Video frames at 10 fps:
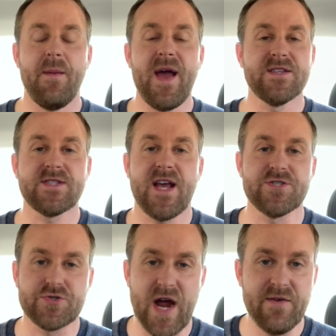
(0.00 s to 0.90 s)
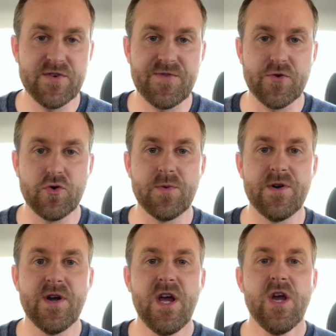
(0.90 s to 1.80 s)
As drivers for
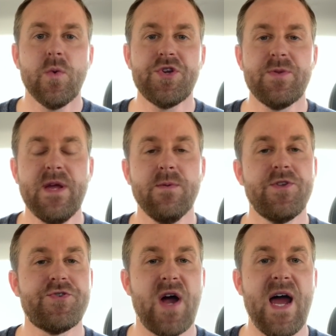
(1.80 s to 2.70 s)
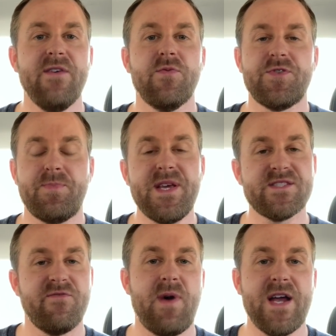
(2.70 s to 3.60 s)
Uber, we should be able to drive with the
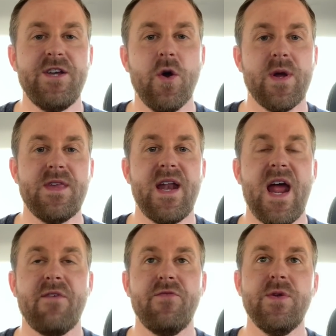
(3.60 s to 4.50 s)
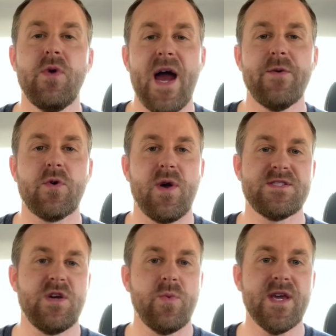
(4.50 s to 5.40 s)
peace of mind knowing that every ride
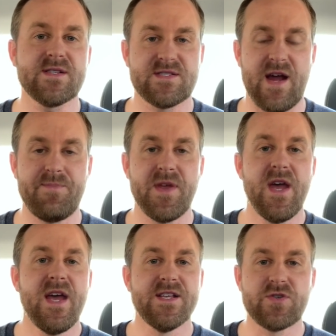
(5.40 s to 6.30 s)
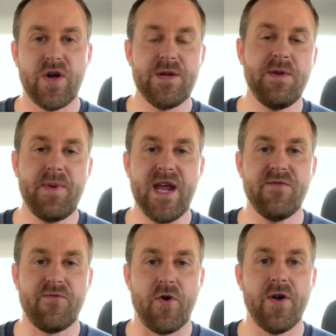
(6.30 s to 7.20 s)
request that we accept is going to be
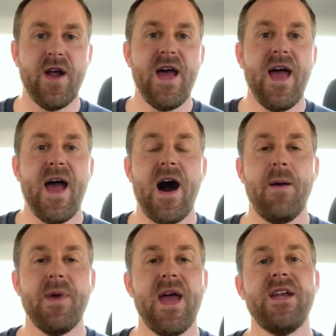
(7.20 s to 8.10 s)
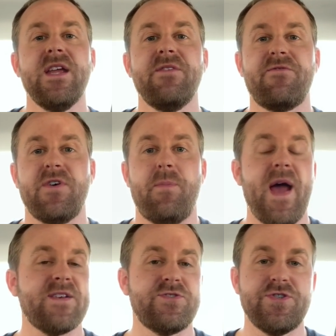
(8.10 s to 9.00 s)
paid for. And if a
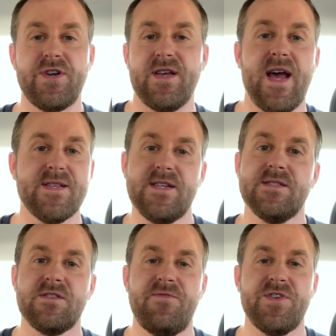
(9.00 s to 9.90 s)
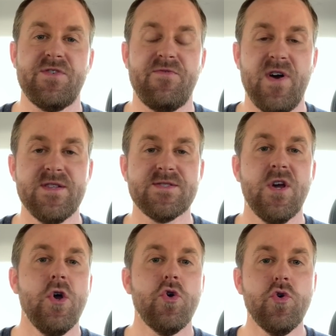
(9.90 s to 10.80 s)
passenger has insufficient funds,
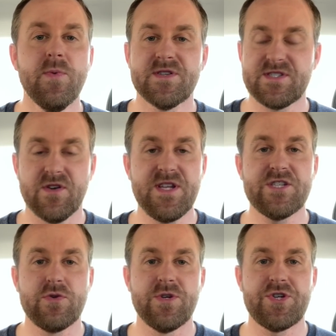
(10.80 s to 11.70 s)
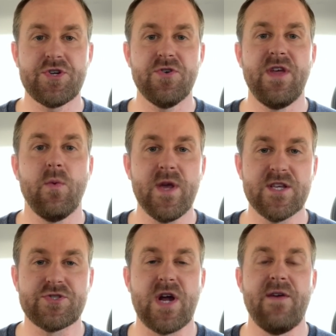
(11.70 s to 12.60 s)
Uber still needs to ensure that we
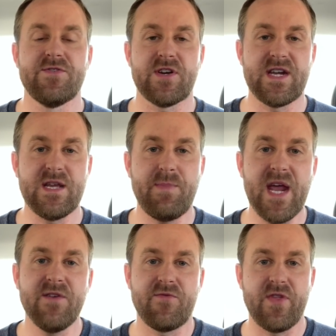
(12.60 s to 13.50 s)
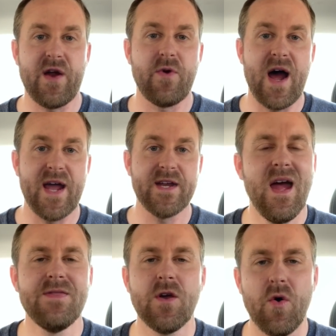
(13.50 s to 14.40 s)
as drivers are getting paid for that ride.
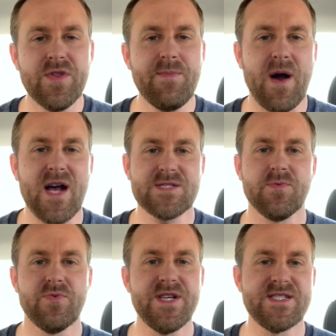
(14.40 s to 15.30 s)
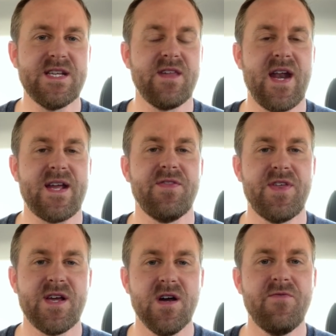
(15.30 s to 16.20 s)
And the only possible reasoning that I can
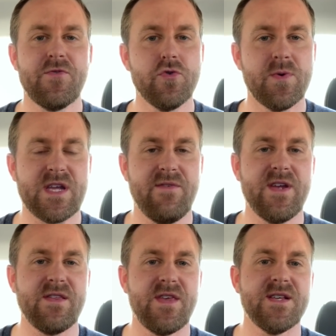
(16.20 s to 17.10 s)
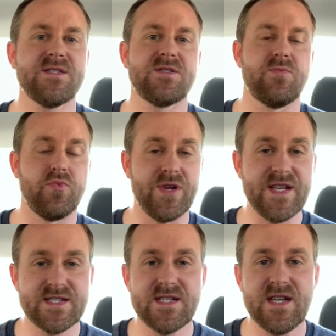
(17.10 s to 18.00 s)
think of for Uber giving this
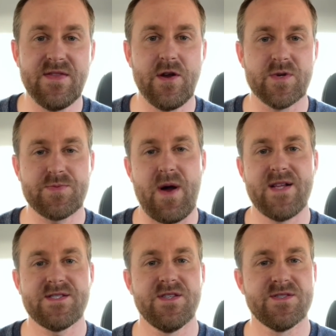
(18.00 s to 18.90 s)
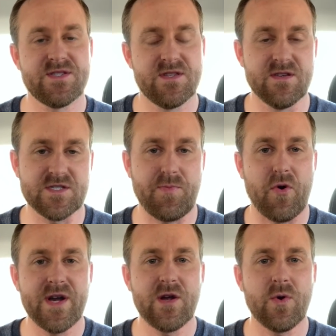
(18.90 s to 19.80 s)
reason in their response to the
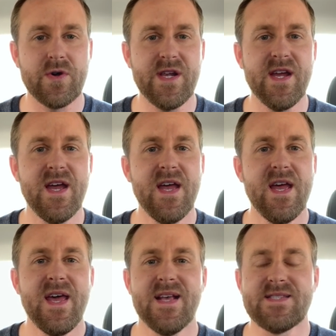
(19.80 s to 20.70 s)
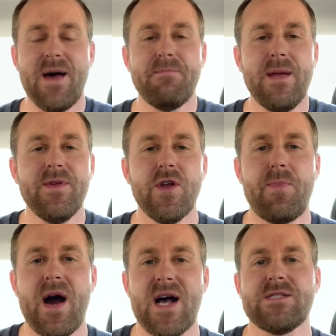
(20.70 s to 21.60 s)
support inquiry is that maybe they're
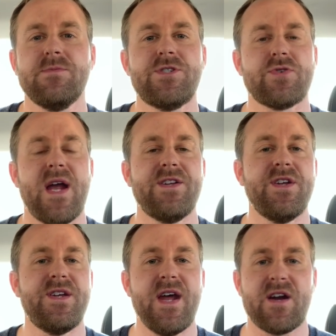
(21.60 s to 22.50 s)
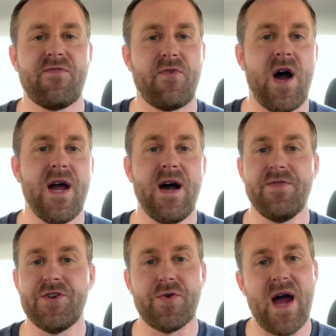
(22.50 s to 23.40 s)
possibly trying to detect fraud
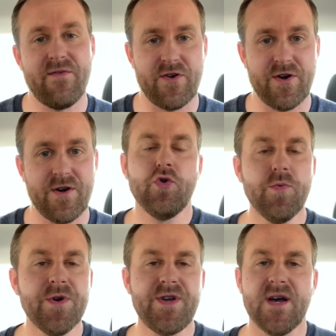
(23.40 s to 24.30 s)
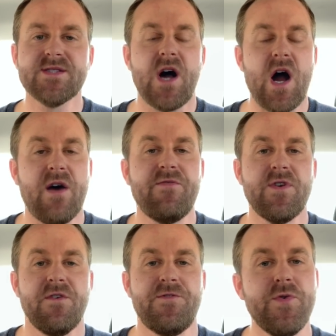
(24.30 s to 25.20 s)
on the driver. Uber does
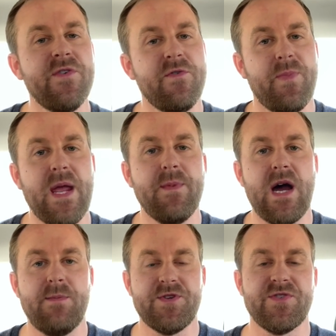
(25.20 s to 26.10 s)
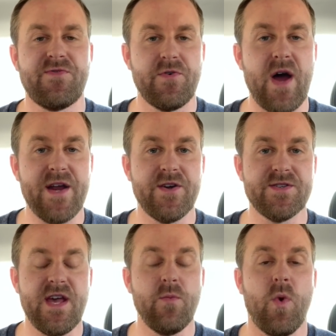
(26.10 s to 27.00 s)
offer a few different payment options for
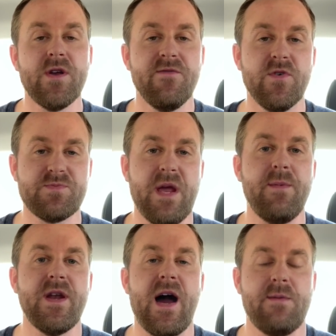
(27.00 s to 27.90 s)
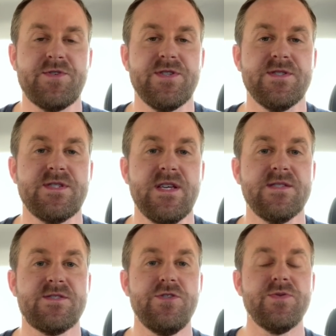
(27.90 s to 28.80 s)
riders, and one of those payment options
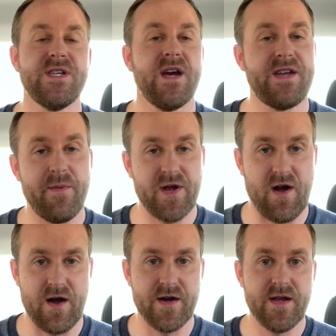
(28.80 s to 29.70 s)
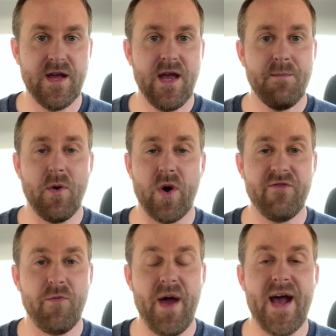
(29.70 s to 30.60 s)
is using a debit card. But what
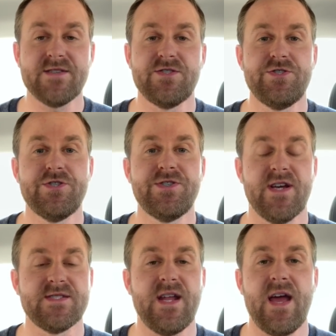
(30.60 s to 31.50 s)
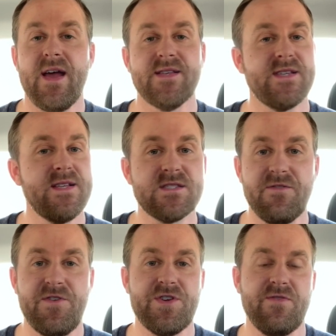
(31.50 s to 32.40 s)
if a passenger has
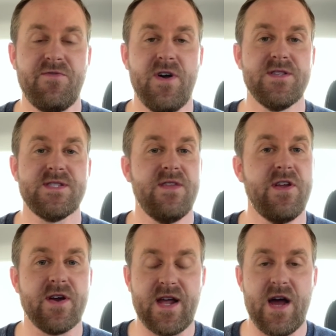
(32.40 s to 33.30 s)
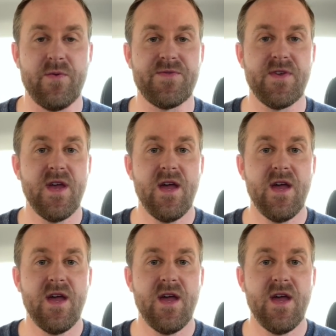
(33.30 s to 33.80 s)
insufficient funds in their account?